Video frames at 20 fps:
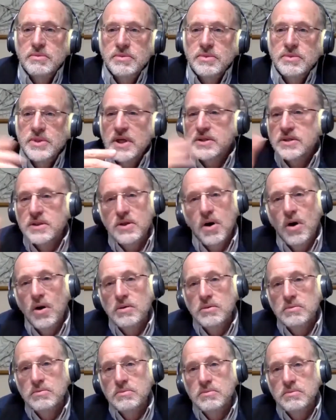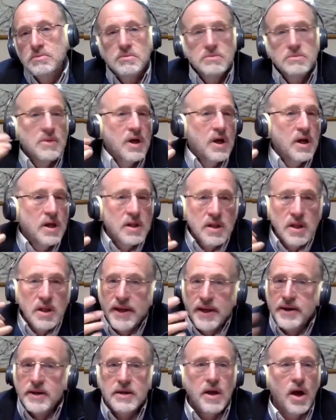That's the goal. Let
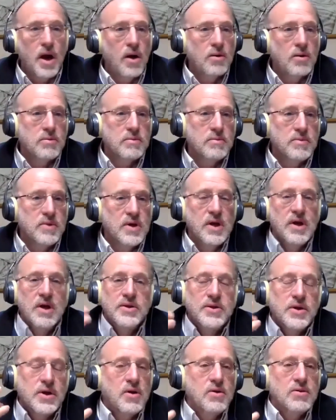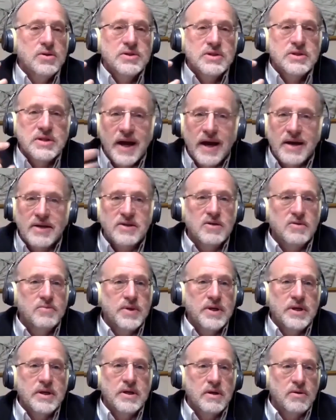it go. The goal is not
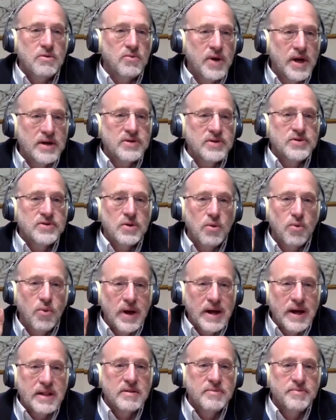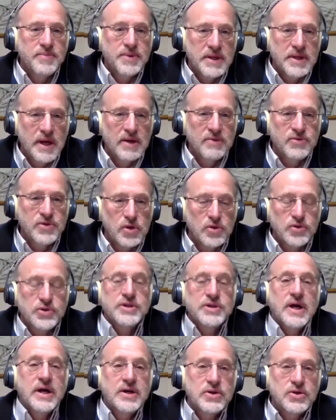to raise well-behaved children.
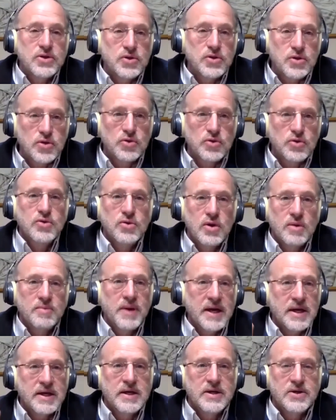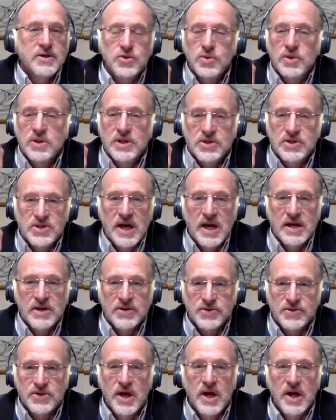That is true, and my kids will
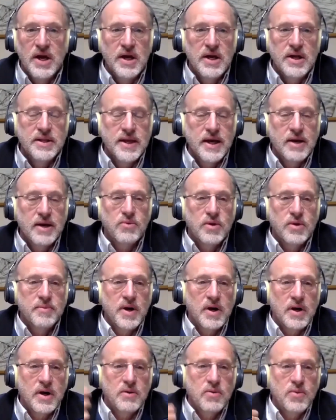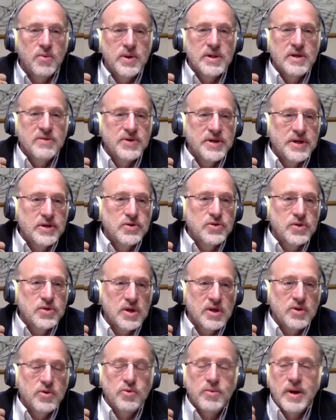attest that when we live in Israel,
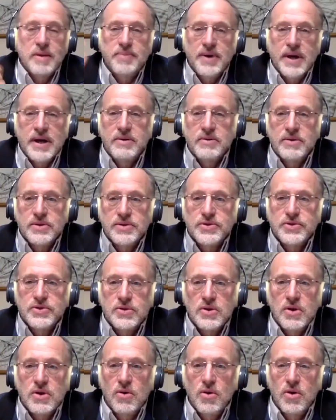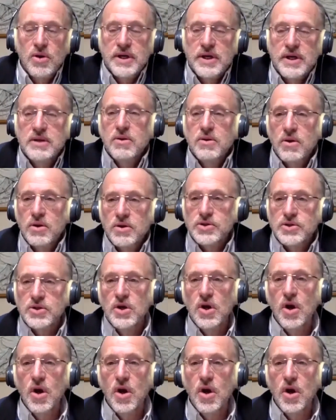and when my parents or in-laws